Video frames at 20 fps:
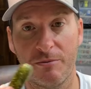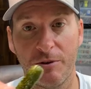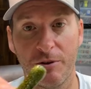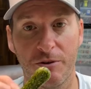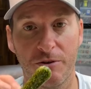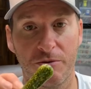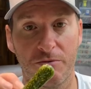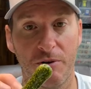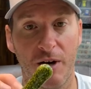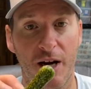of
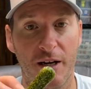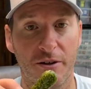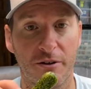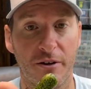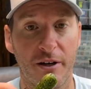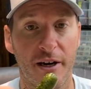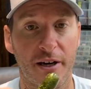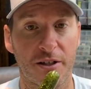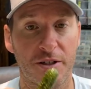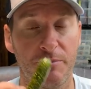those rock
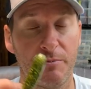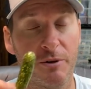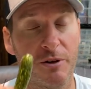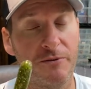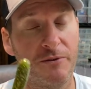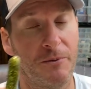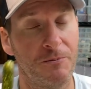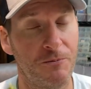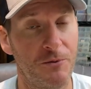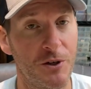cracks. But
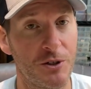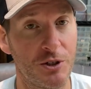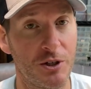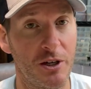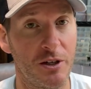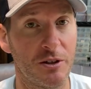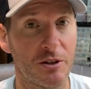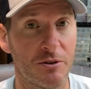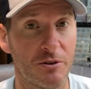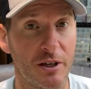if I'm fishing
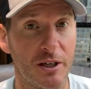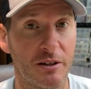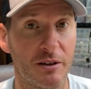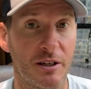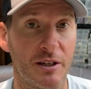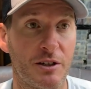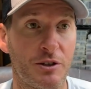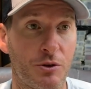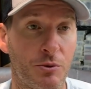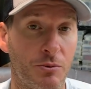on the Great
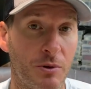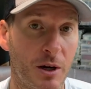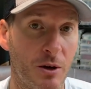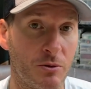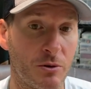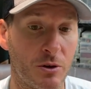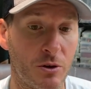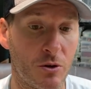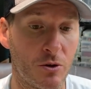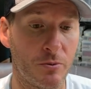Lakes
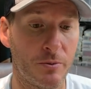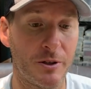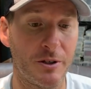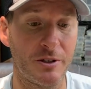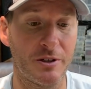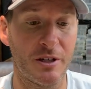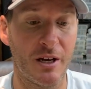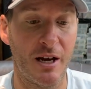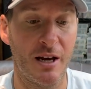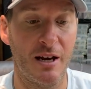around
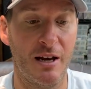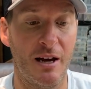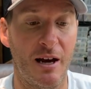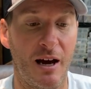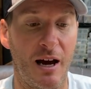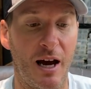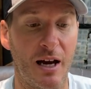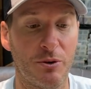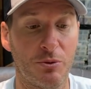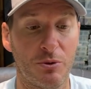gobies,
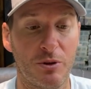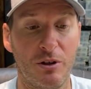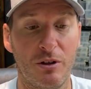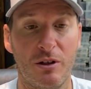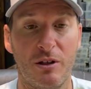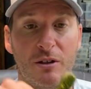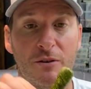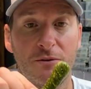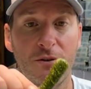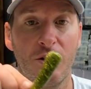I
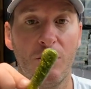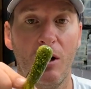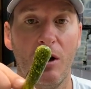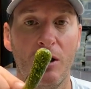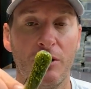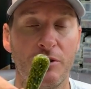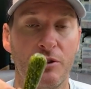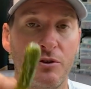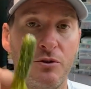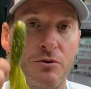really have
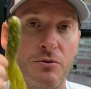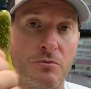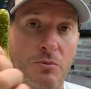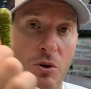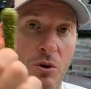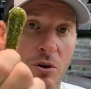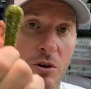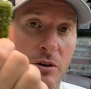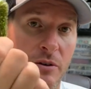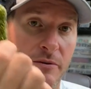gone to
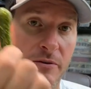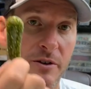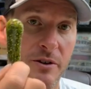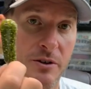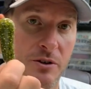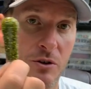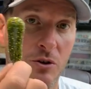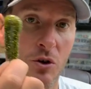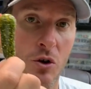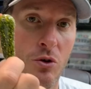more of
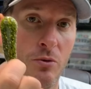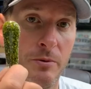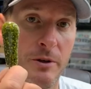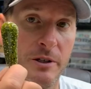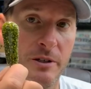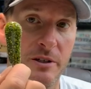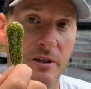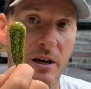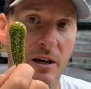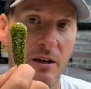this goby
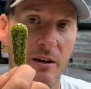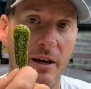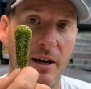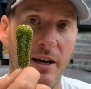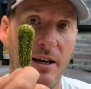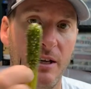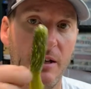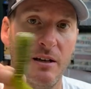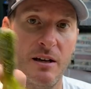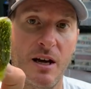style
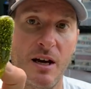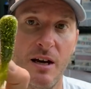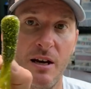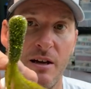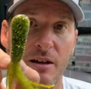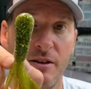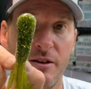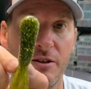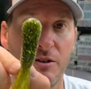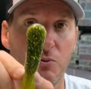head,
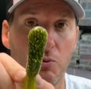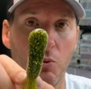this